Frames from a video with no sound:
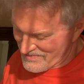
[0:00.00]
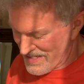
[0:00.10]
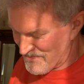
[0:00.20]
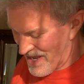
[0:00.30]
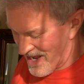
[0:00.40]

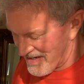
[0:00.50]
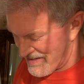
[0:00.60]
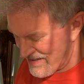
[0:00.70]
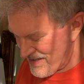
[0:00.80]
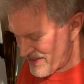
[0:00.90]
in back.
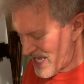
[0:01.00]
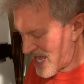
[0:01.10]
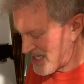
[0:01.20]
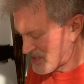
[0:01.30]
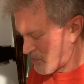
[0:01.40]

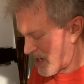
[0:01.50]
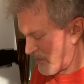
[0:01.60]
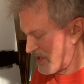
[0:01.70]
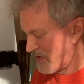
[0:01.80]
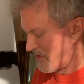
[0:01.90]
That's why
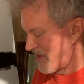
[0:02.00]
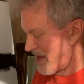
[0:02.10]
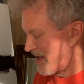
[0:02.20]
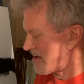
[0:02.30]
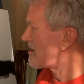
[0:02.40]
we do that.